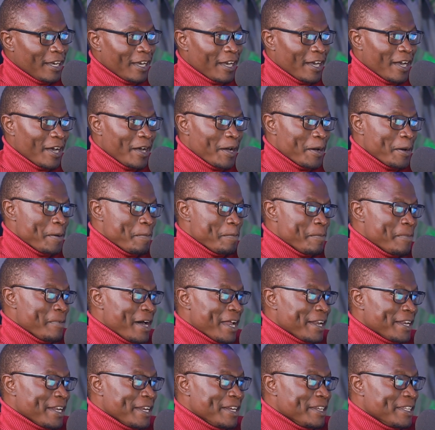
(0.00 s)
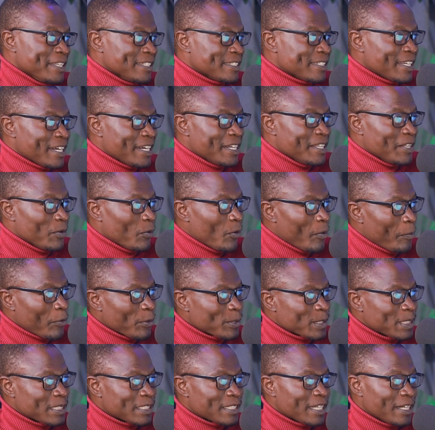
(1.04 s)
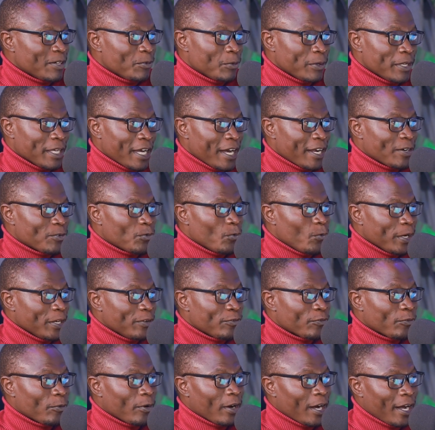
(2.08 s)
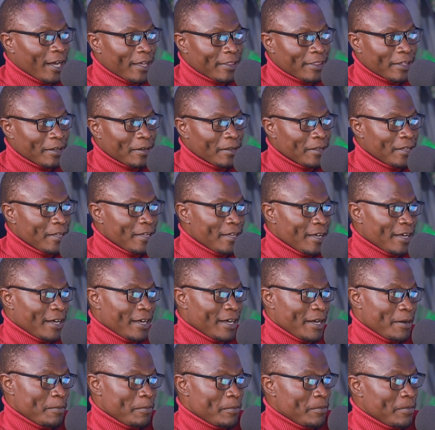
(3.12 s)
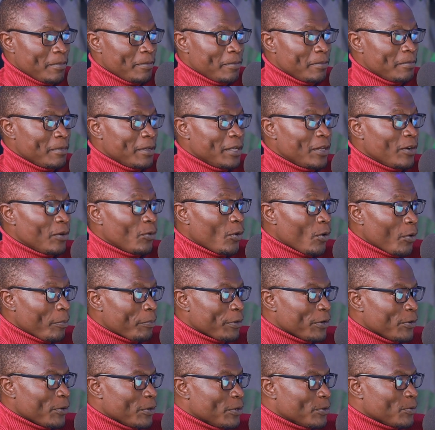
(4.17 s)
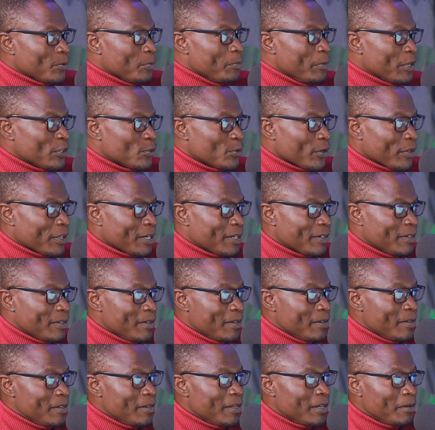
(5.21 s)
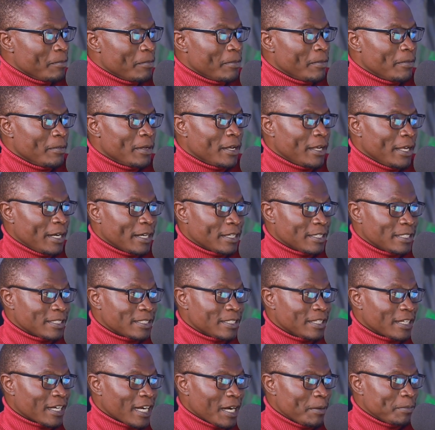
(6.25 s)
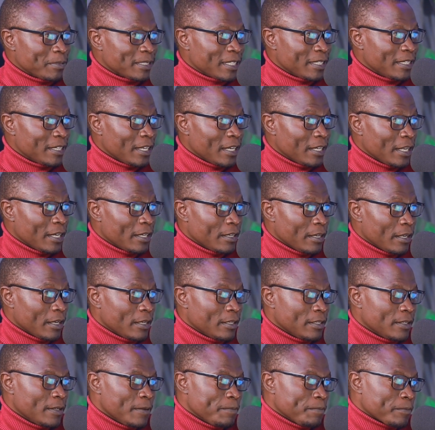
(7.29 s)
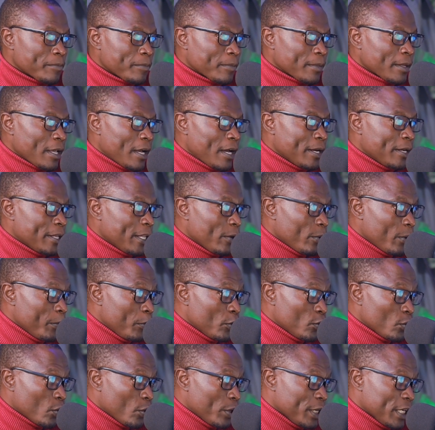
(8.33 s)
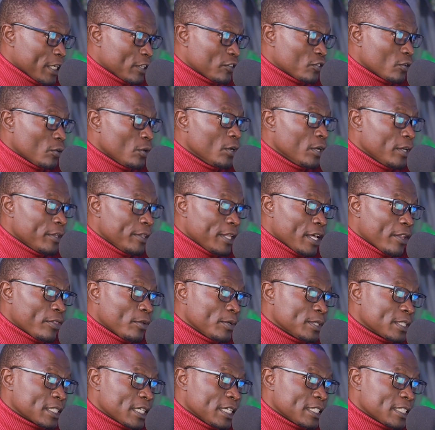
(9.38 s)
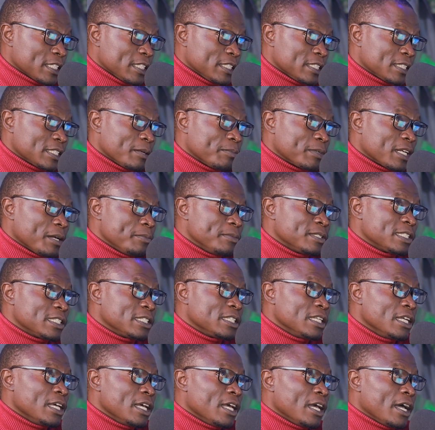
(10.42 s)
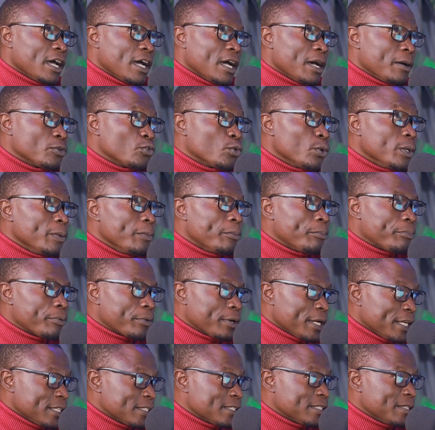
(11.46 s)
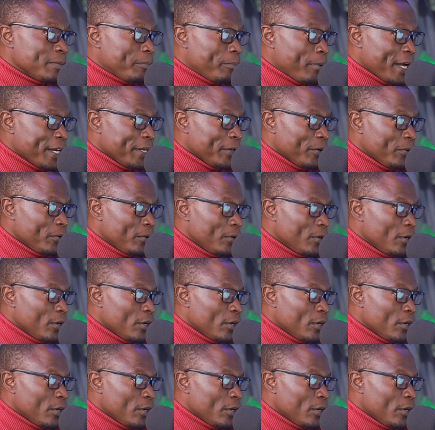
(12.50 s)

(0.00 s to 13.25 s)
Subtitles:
And then they started the whole process, and we had to wait for a long period to make sure that electricity comes and they were able to connect. So there are those cases. Sometimes to impress the panel,